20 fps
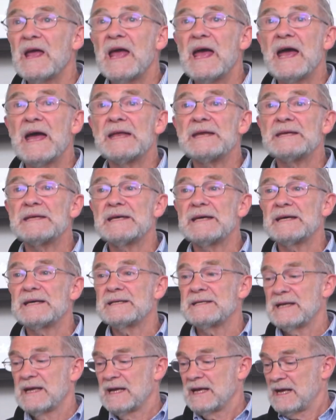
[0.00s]
And
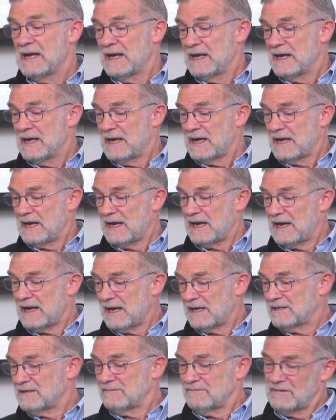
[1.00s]
uh, uh,
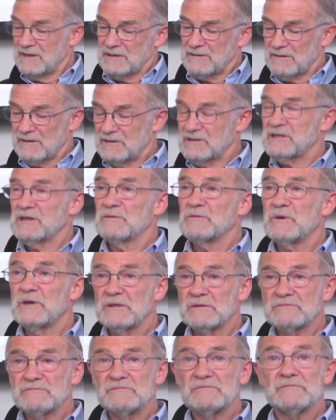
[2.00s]
I, you know, I said,
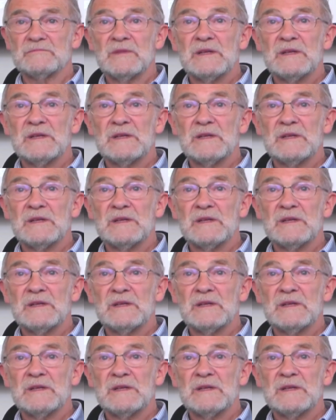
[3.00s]
well,